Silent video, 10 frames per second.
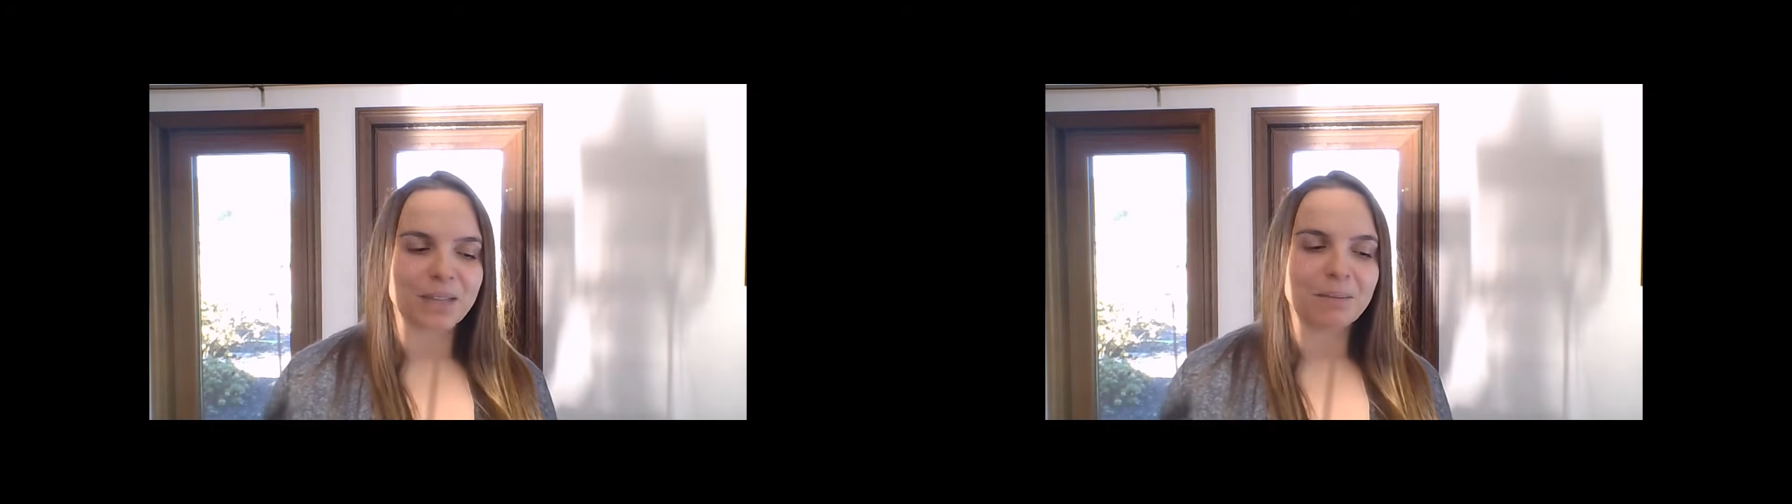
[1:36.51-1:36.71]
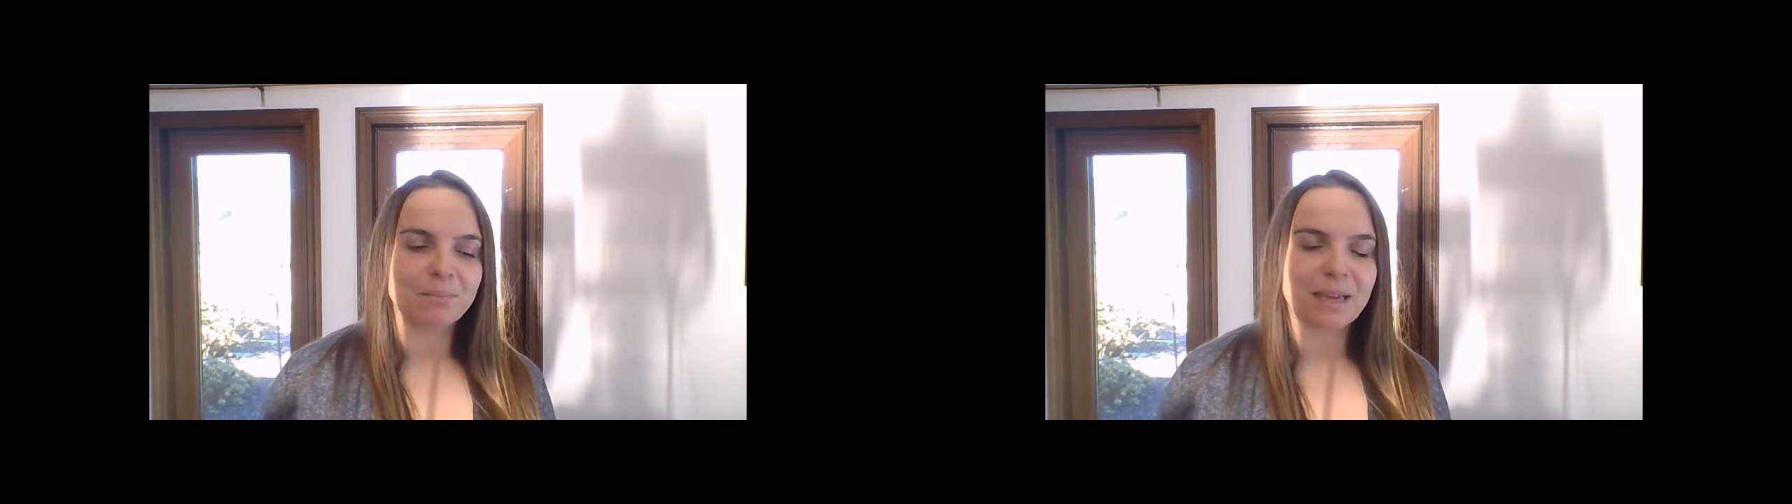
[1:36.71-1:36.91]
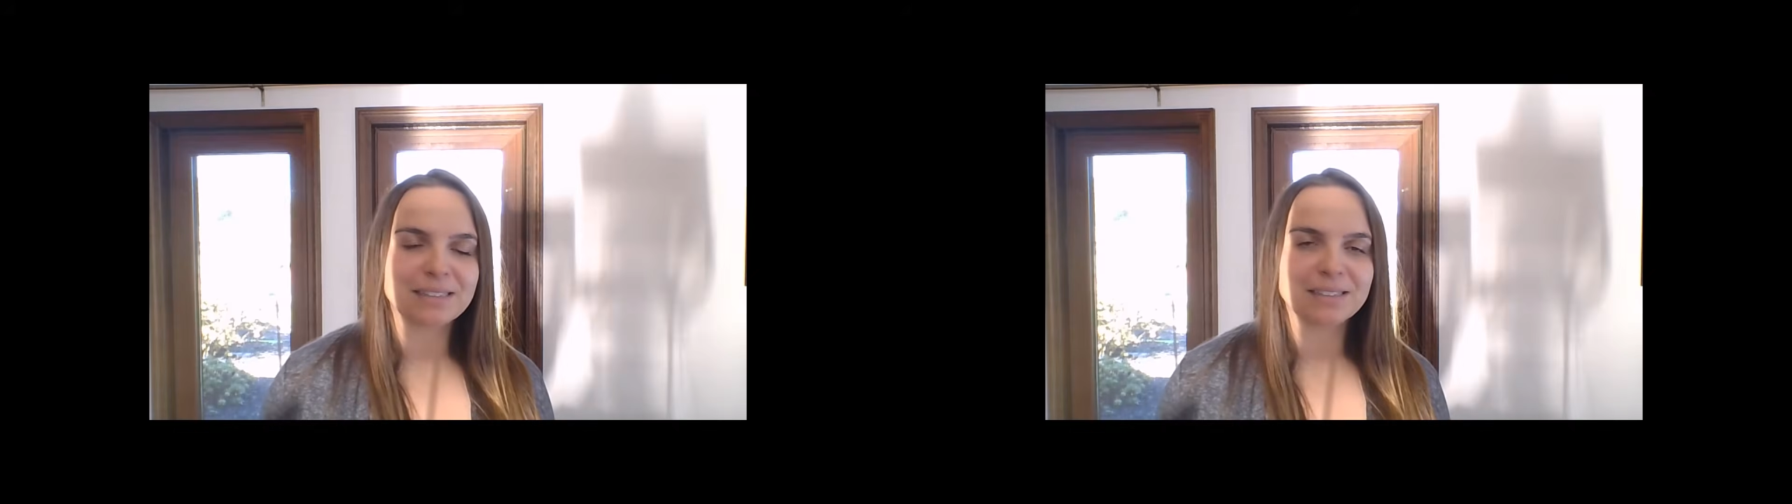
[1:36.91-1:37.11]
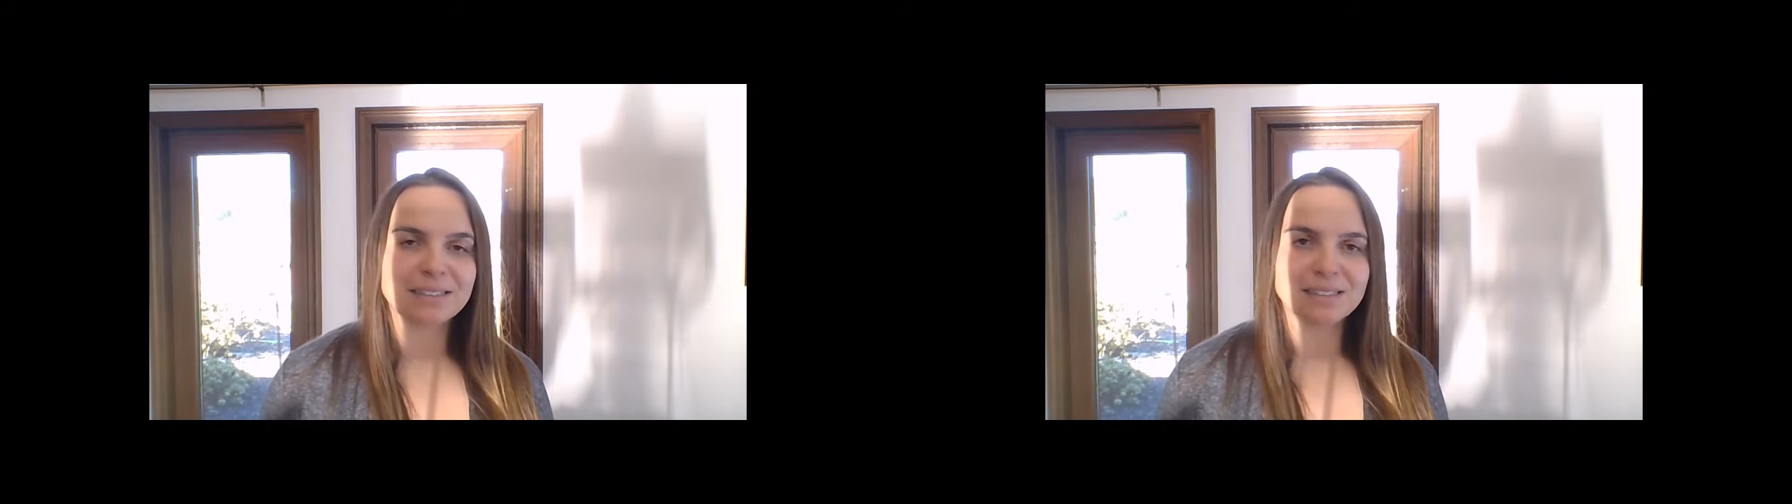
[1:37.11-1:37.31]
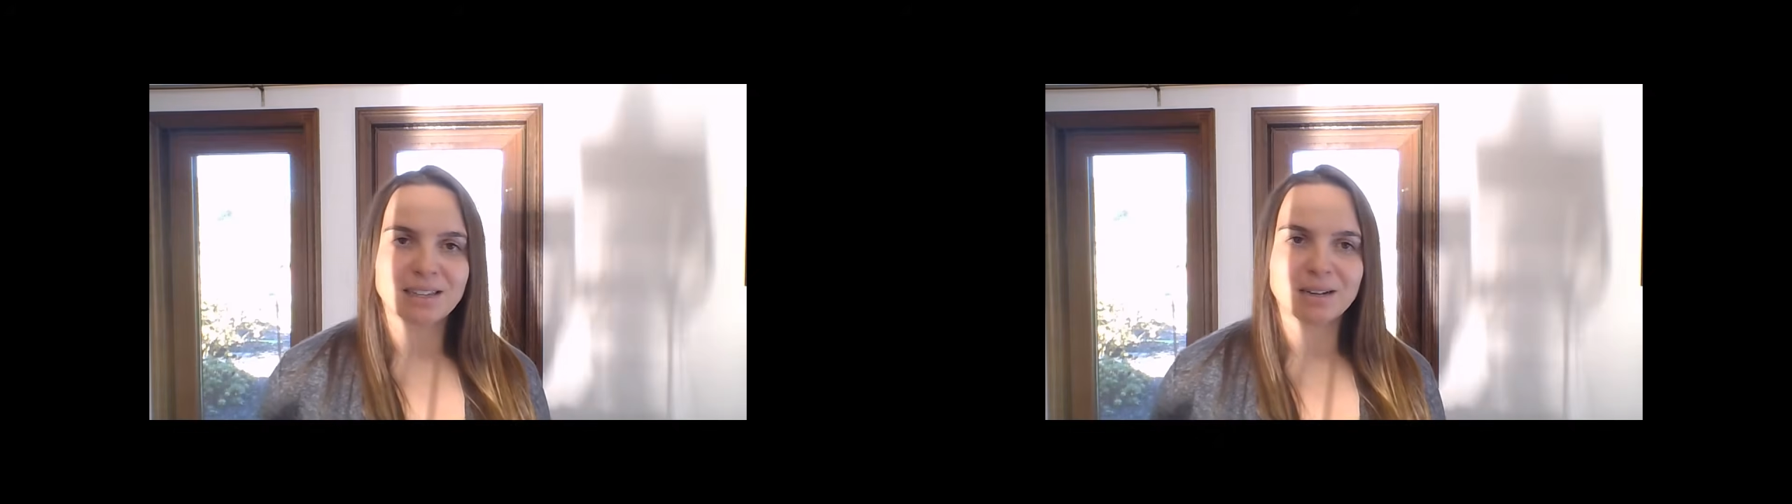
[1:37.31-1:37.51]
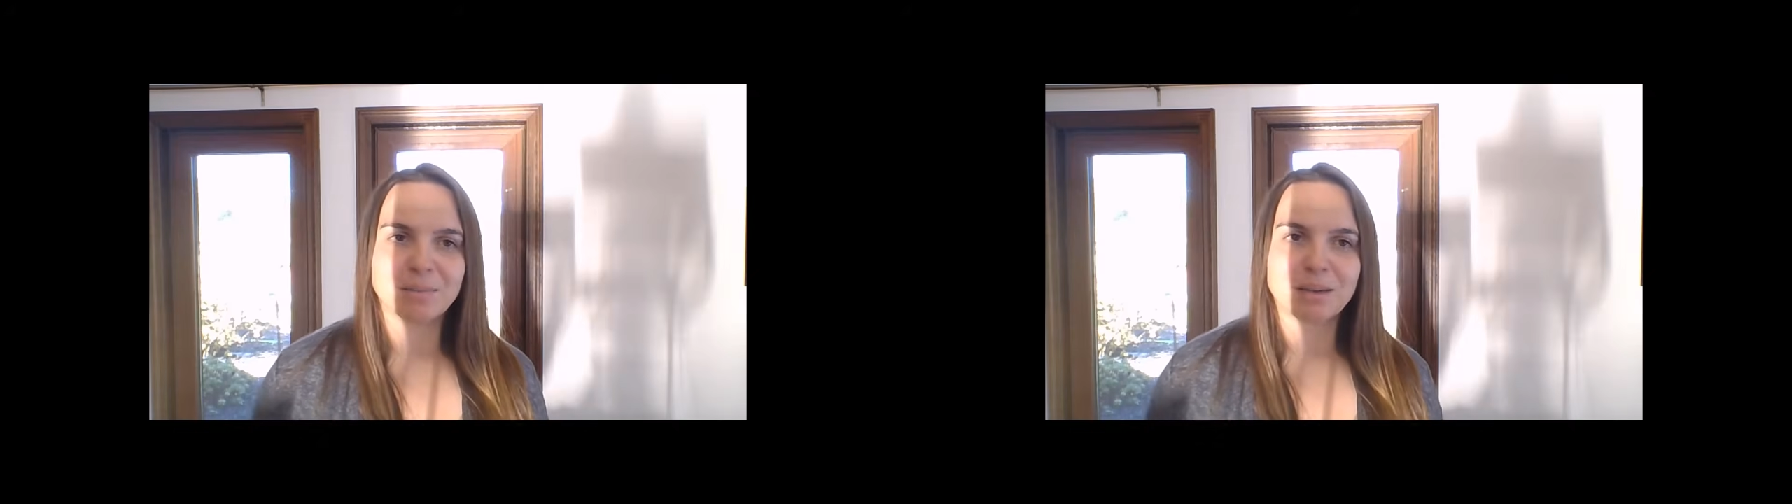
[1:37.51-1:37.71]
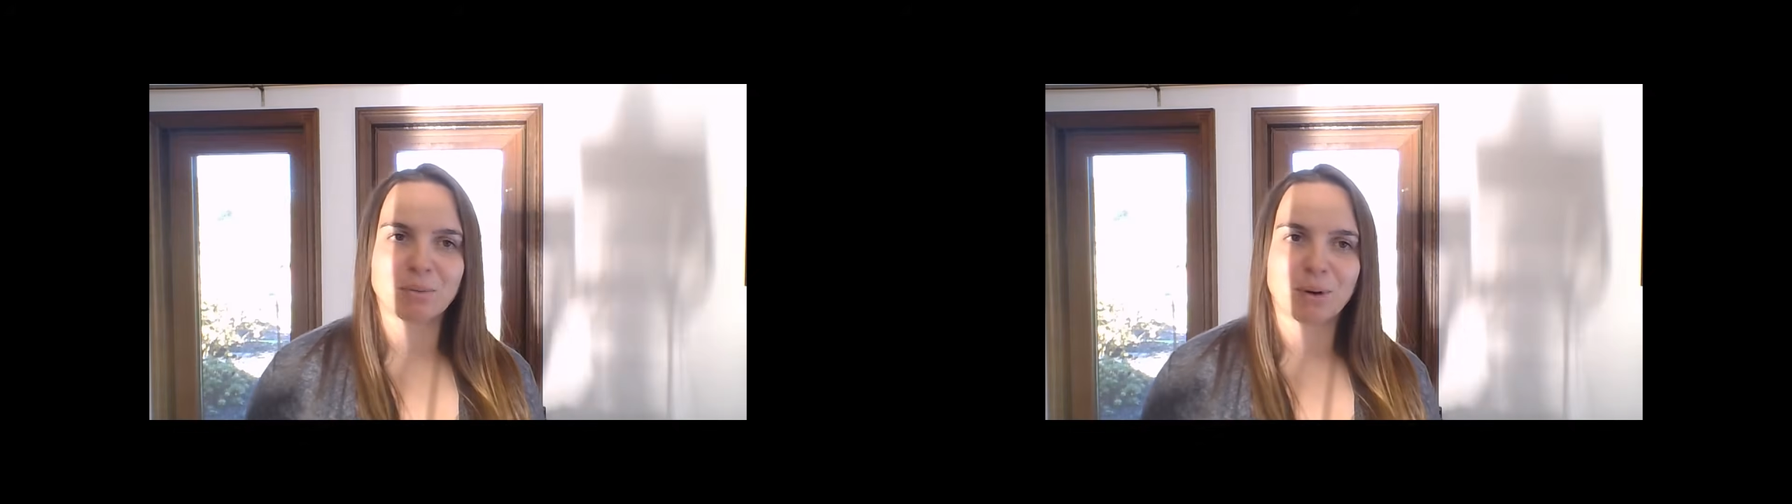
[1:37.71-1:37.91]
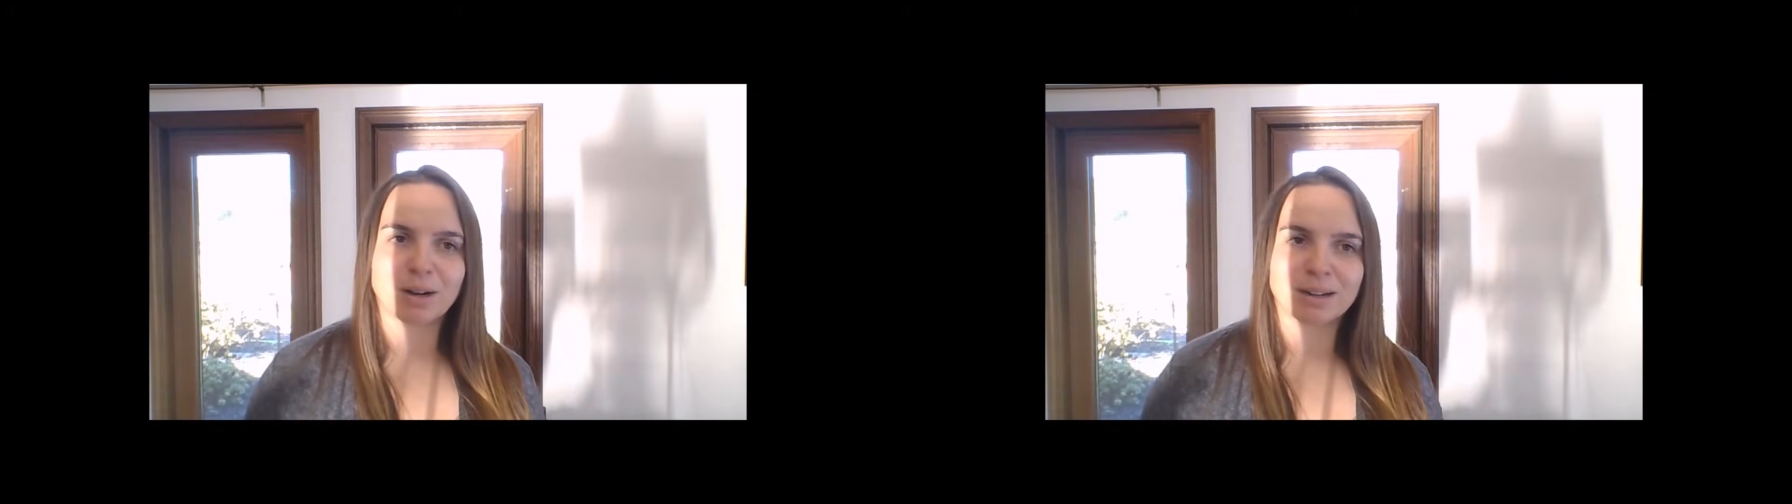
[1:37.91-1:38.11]
And basis is going to be
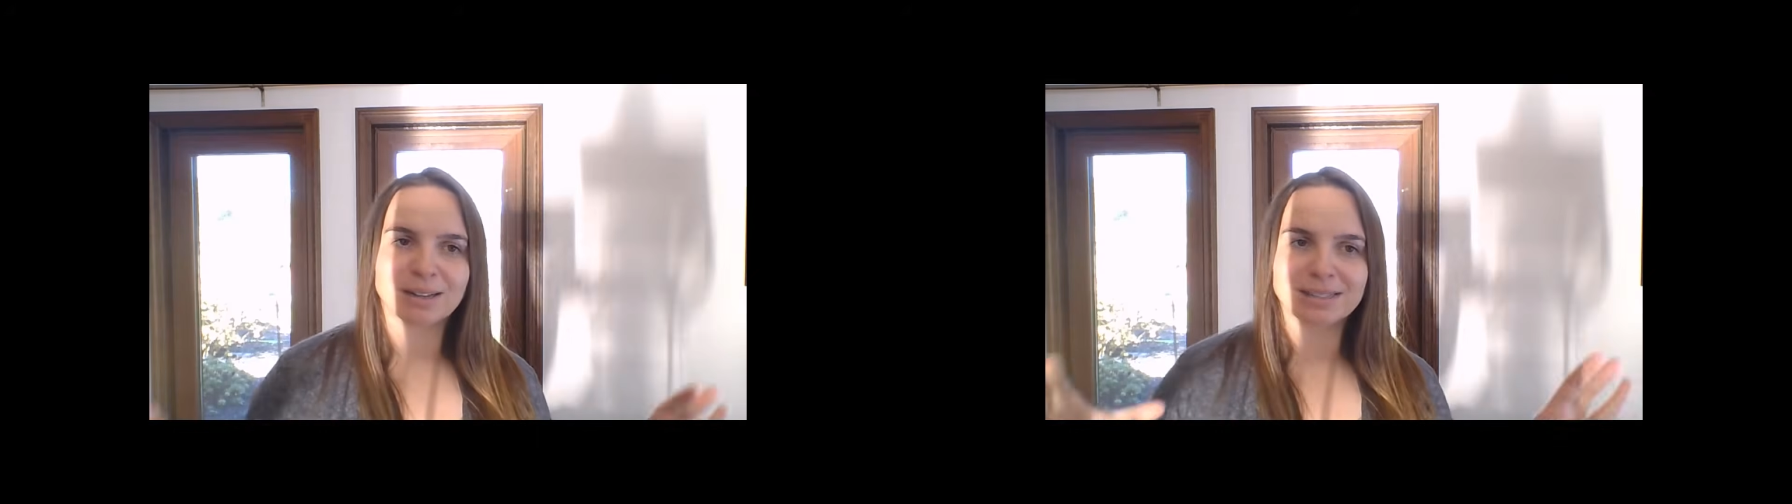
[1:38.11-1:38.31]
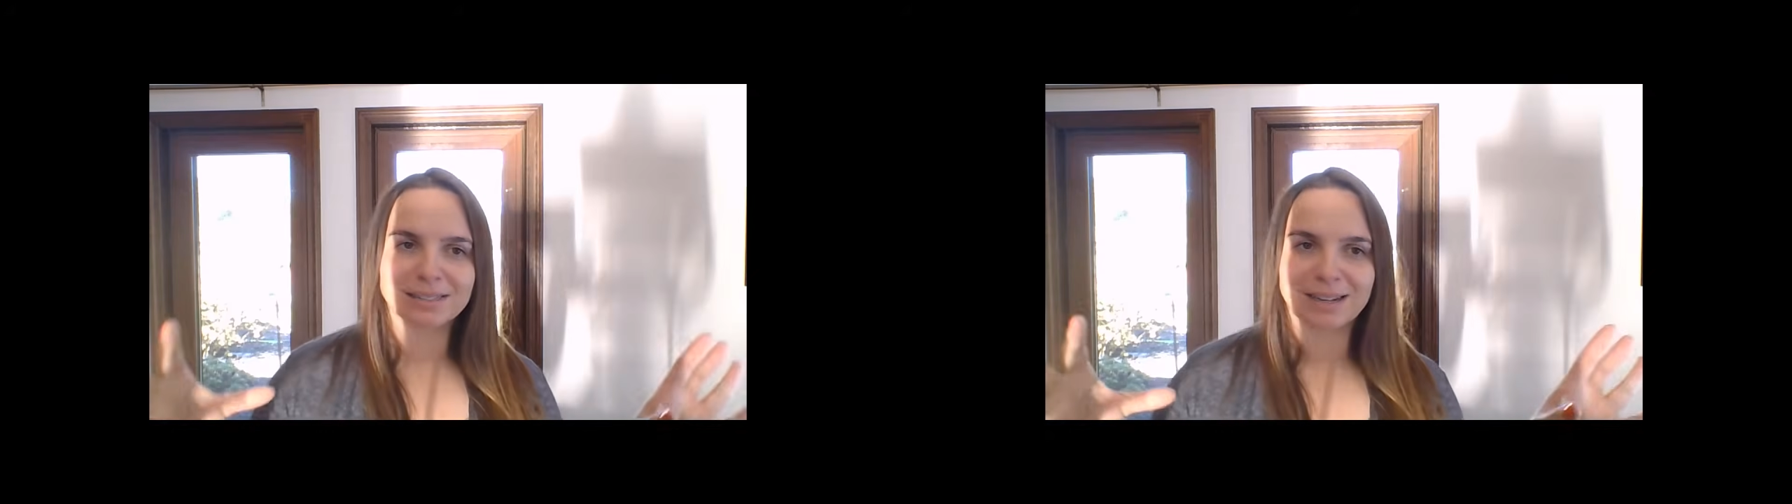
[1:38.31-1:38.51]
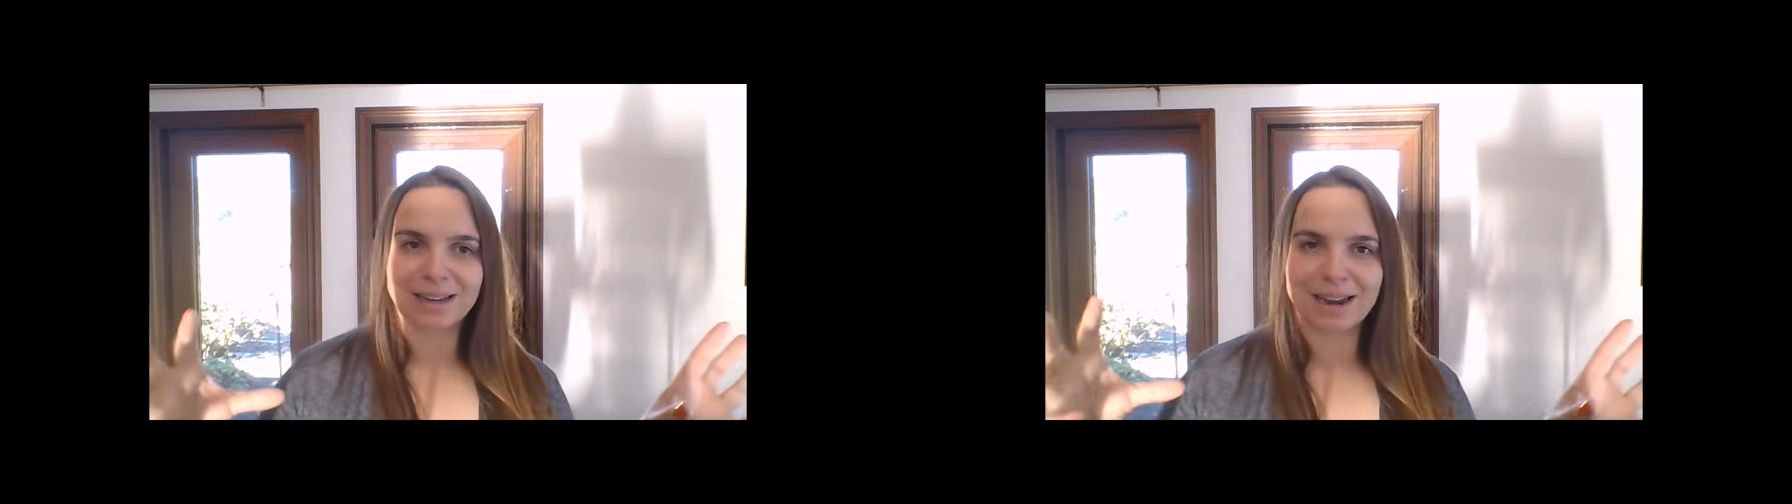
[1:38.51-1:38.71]
important because it's going